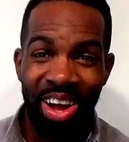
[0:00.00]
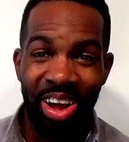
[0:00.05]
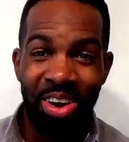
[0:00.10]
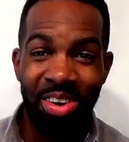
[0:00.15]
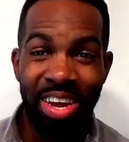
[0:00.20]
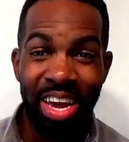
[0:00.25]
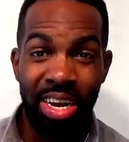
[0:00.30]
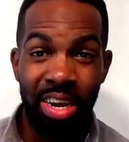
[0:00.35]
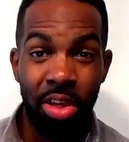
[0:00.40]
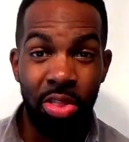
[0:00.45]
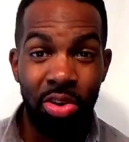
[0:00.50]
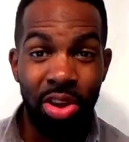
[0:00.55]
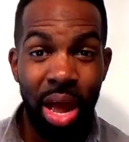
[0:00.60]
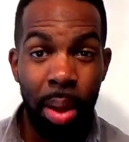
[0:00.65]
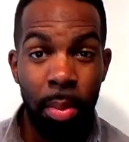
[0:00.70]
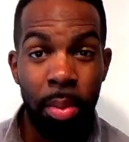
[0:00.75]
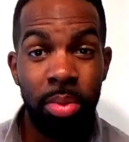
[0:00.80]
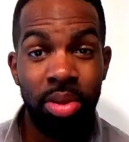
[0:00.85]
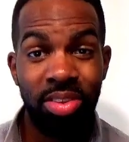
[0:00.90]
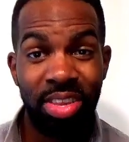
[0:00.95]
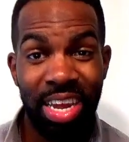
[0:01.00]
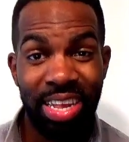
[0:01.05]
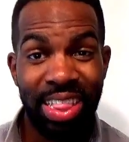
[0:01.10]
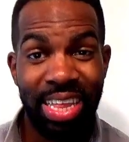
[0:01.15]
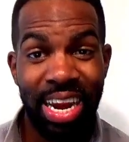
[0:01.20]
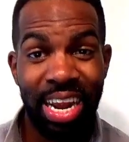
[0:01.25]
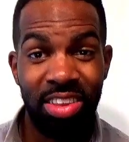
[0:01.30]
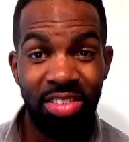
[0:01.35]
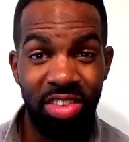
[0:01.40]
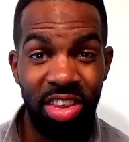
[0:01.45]
Okay, another common mistake
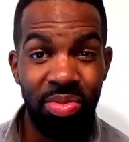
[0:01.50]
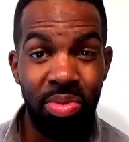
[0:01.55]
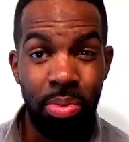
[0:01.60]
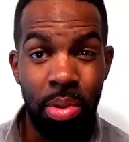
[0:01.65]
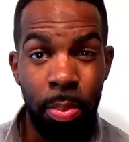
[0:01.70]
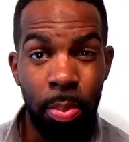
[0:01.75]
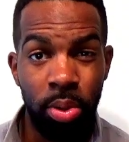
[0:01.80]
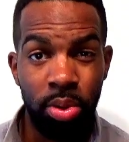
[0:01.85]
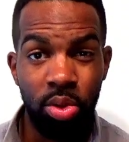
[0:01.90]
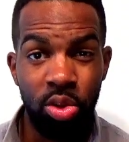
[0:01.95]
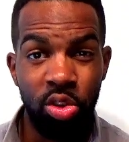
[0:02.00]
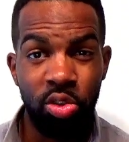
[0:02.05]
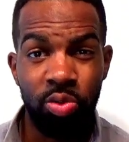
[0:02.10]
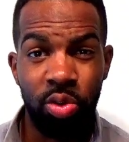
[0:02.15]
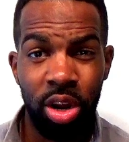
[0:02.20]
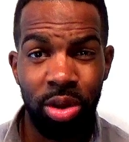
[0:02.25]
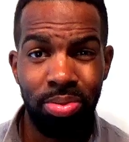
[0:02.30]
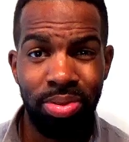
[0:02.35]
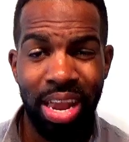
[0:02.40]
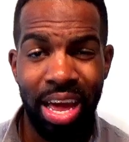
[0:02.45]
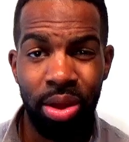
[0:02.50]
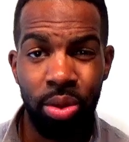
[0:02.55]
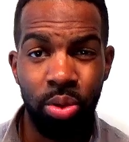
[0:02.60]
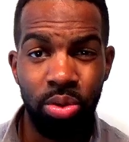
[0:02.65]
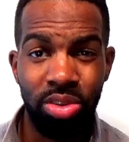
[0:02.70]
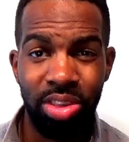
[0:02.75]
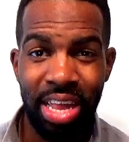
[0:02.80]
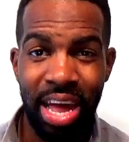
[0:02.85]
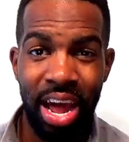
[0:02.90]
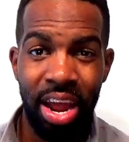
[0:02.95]
that I see when people use verbs like
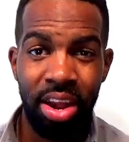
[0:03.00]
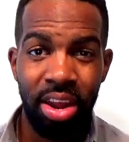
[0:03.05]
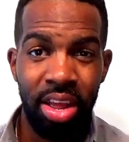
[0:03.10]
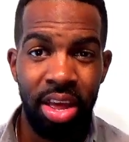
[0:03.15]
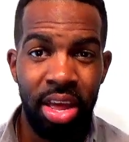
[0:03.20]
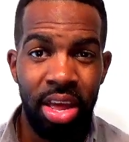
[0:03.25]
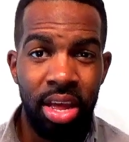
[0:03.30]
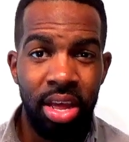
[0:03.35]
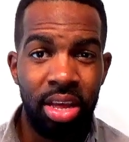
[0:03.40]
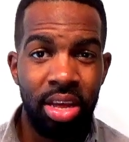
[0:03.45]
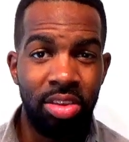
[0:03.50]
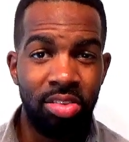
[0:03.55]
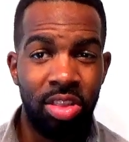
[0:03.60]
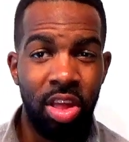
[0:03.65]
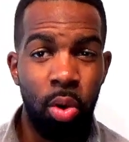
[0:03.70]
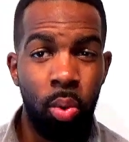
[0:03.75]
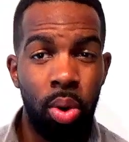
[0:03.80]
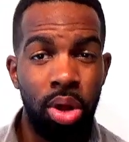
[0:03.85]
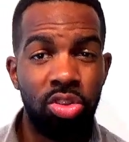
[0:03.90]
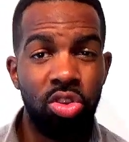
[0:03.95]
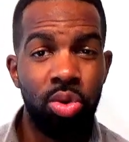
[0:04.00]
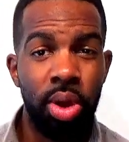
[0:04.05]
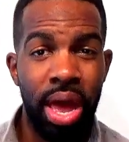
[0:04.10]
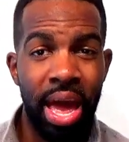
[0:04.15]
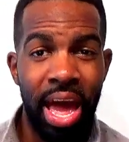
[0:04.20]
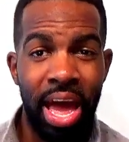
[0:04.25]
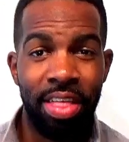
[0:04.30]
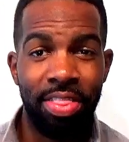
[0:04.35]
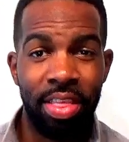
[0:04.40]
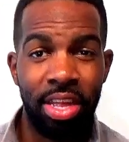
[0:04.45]
gustar is they want to
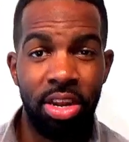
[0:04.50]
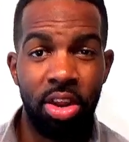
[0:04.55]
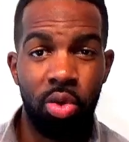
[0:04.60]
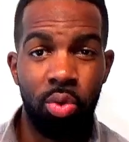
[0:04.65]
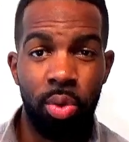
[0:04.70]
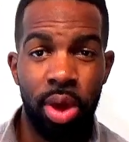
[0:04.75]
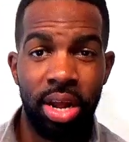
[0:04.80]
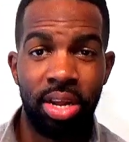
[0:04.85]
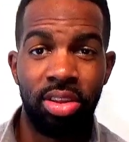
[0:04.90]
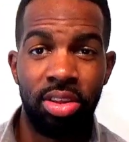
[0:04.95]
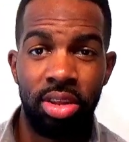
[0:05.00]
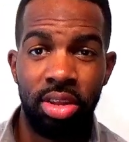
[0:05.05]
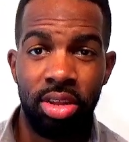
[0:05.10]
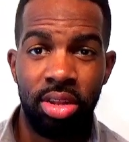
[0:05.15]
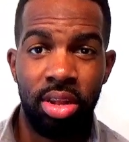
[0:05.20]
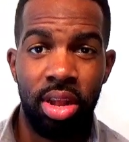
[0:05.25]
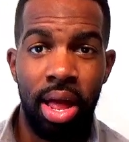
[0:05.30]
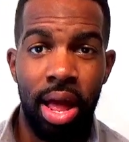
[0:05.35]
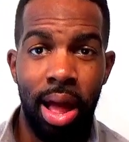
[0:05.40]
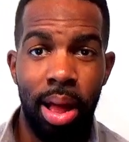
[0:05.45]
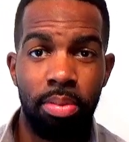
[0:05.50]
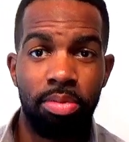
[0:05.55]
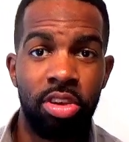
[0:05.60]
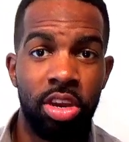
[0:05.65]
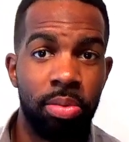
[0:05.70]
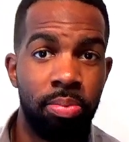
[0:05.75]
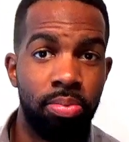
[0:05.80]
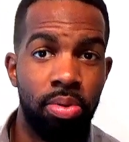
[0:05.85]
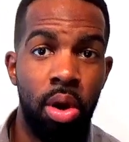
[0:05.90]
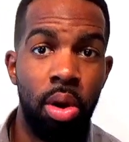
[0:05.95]
add the direct
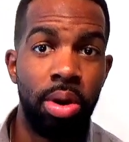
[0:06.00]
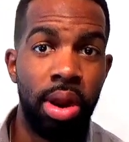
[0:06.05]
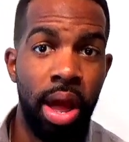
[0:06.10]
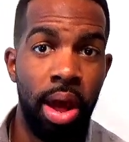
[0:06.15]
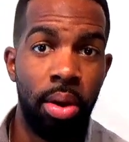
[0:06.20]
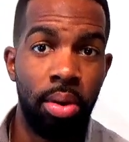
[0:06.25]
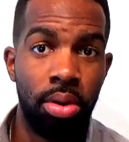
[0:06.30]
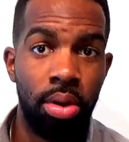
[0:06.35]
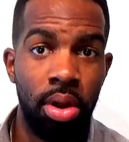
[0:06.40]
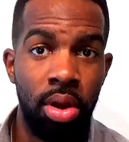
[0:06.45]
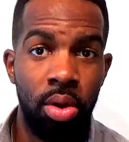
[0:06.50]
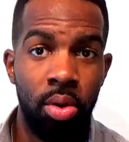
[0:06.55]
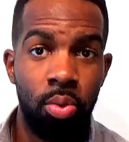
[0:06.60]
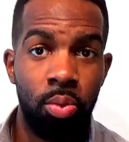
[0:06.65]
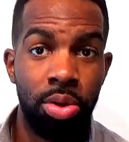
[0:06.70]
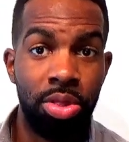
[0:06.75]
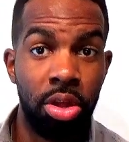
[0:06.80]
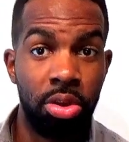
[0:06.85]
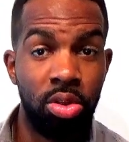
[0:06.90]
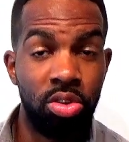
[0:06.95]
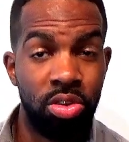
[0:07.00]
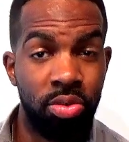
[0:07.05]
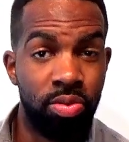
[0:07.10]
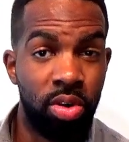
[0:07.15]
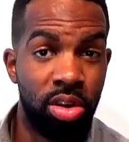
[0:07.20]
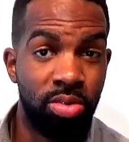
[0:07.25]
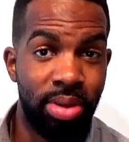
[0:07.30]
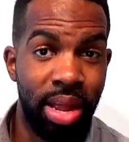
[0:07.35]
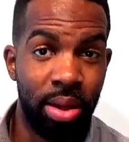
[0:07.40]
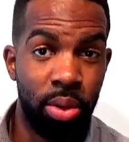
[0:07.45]
object pronoun when they're using
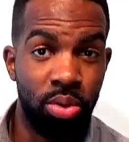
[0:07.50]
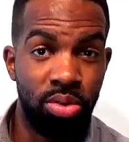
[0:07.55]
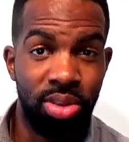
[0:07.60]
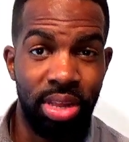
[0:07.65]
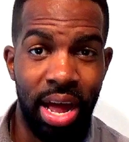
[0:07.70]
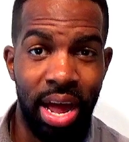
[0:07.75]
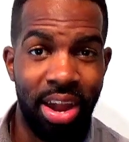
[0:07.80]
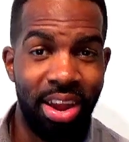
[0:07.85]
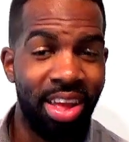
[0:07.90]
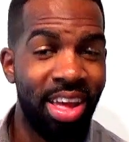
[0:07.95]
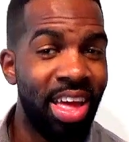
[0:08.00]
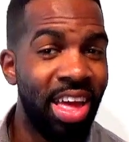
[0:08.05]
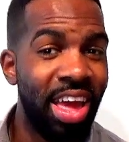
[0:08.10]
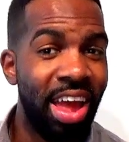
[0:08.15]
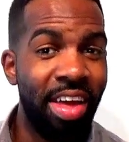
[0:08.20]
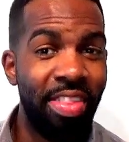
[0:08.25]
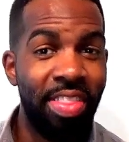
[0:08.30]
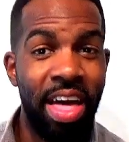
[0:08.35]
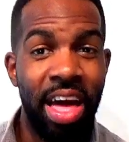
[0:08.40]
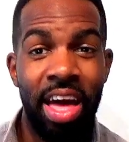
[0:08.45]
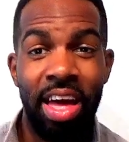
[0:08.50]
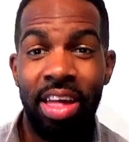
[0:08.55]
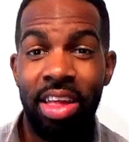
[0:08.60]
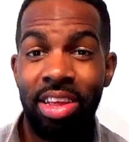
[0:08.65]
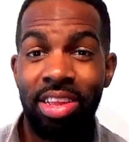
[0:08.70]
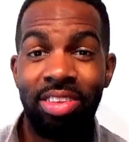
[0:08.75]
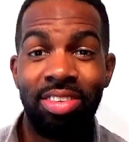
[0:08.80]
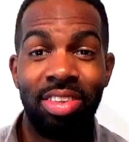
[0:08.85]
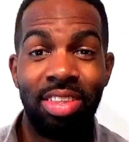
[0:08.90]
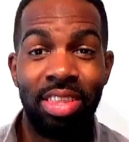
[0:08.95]
verbs like gustar, and that
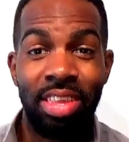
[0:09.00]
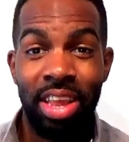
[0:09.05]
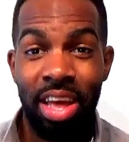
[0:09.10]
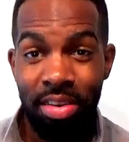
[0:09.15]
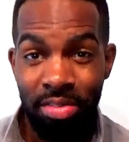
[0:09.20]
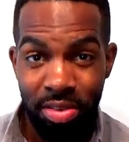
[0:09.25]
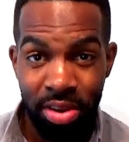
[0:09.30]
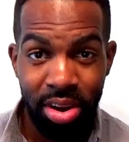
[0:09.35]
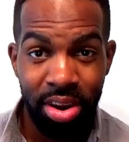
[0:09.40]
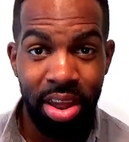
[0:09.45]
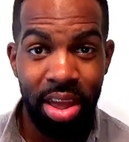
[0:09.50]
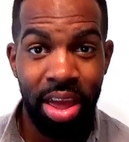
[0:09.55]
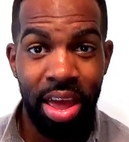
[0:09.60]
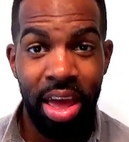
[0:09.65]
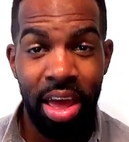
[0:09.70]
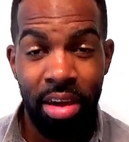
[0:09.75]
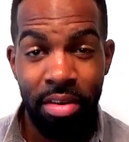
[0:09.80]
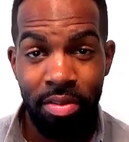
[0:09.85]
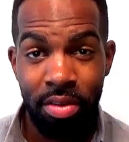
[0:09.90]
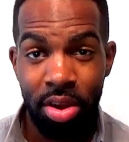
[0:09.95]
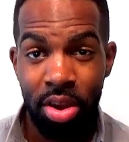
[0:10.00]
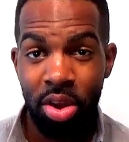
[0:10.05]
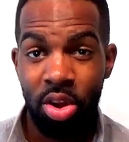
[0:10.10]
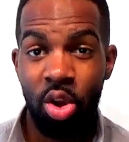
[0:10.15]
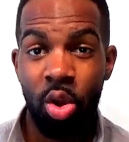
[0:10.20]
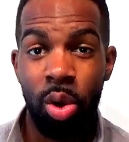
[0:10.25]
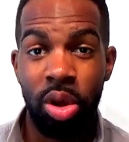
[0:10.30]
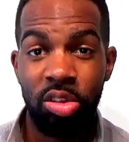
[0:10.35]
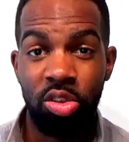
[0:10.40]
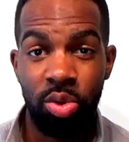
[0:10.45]
is never ever
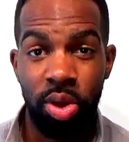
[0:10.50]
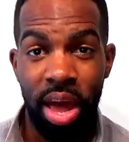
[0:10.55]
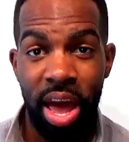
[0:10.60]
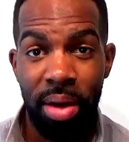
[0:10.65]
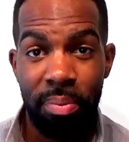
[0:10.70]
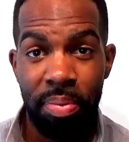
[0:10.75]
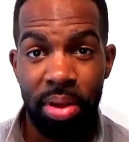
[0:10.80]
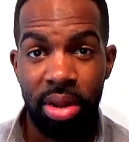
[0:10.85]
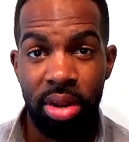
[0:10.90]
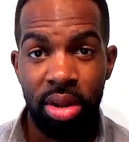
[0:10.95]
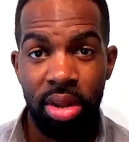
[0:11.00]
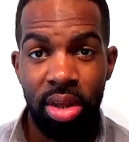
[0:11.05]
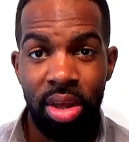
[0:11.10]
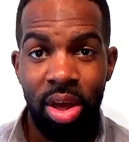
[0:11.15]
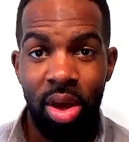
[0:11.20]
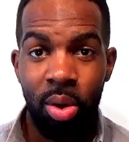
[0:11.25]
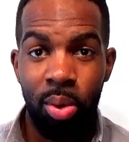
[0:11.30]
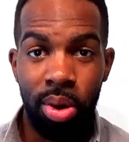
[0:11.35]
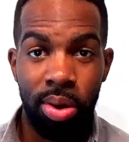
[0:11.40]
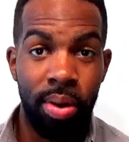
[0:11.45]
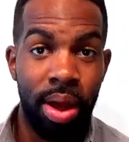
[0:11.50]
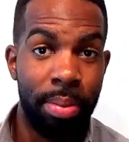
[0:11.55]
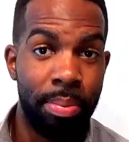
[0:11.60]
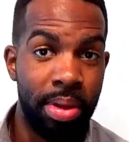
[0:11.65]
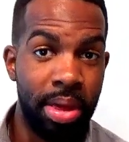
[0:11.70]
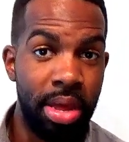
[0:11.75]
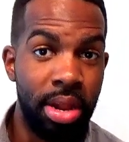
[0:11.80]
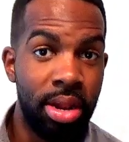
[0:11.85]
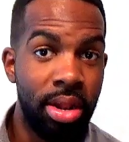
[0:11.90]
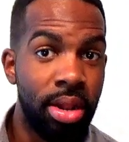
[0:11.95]
going to happen. What do I
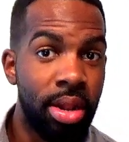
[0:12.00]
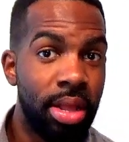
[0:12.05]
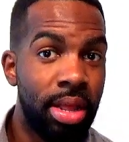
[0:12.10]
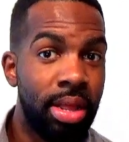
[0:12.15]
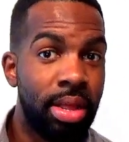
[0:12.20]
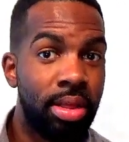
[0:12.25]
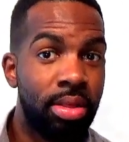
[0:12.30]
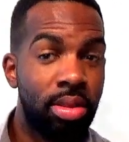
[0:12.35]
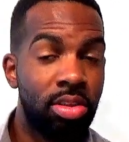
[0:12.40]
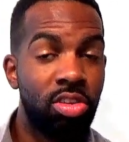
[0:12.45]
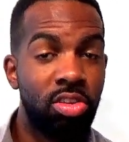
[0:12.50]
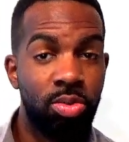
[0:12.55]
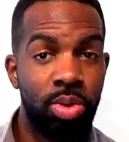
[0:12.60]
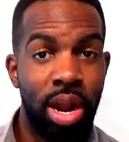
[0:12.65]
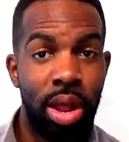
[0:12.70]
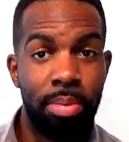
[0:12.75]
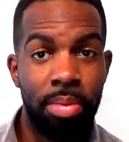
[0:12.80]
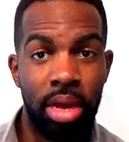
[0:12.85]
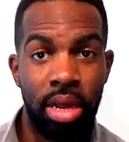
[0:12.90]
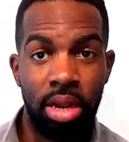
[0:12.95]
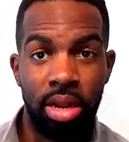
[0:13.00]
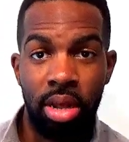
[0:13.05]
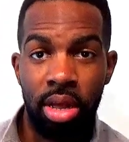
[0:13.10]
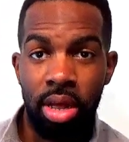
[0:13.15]
mean? This is what I mean.